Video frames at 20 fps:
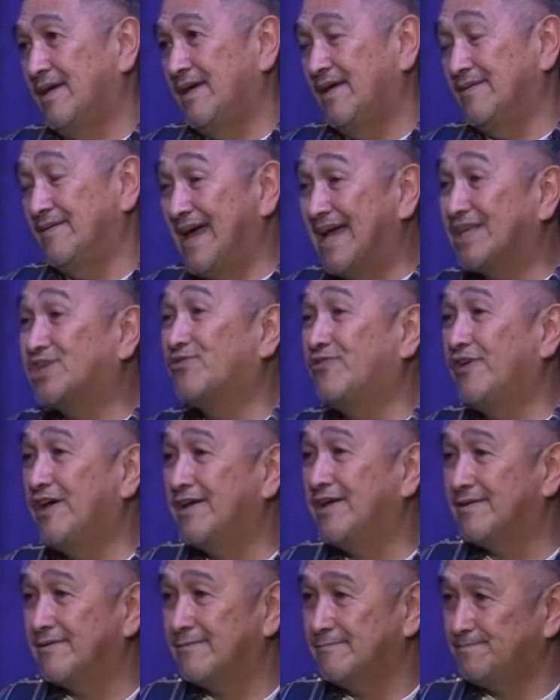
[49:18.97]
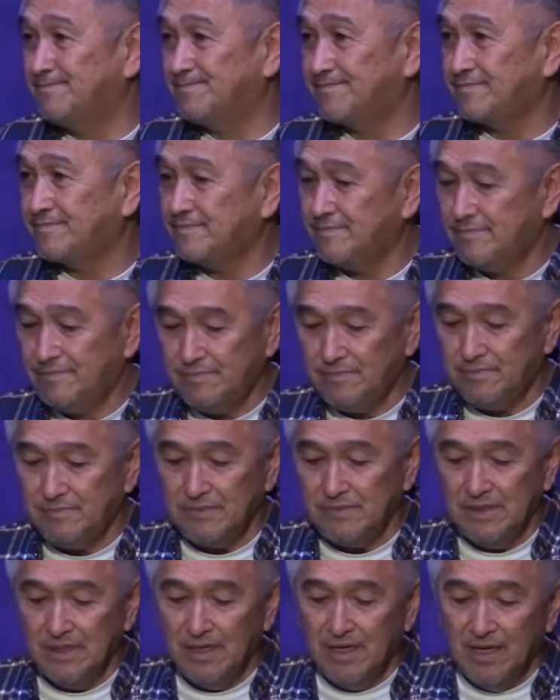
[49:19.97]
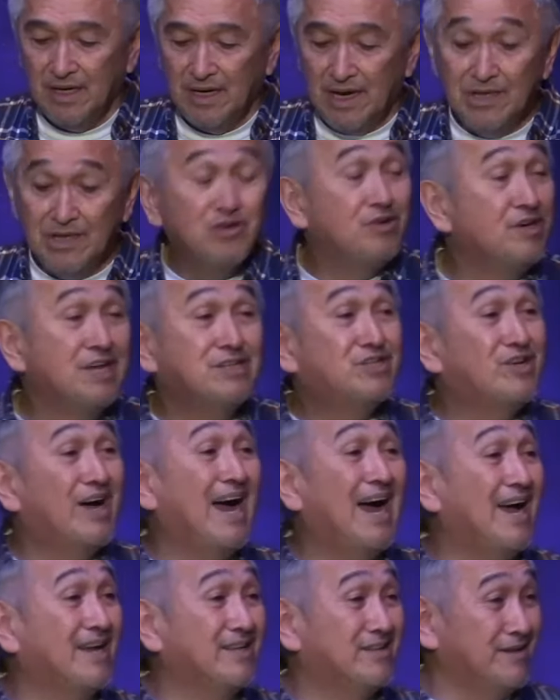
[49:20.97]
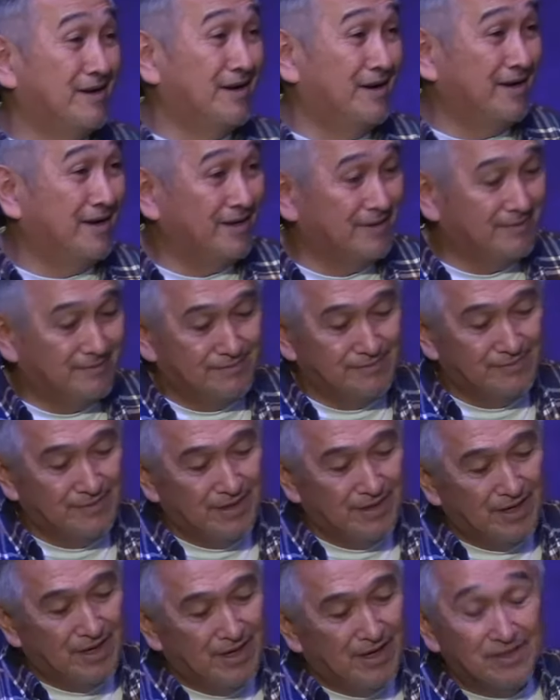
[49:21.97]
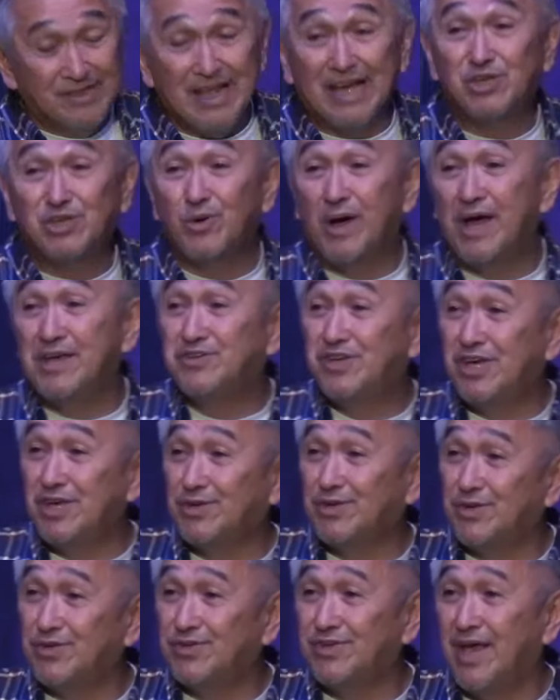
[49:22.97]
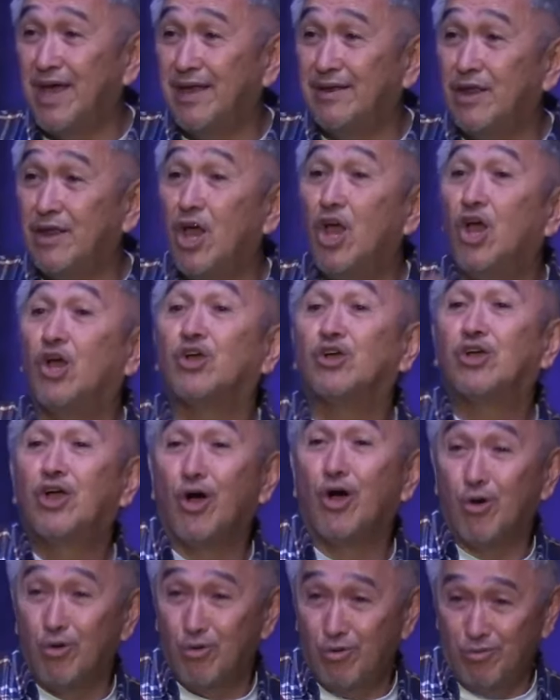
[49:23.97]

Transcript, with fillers: And that's faith. And you need to act on it. That's why Jesus said, Go.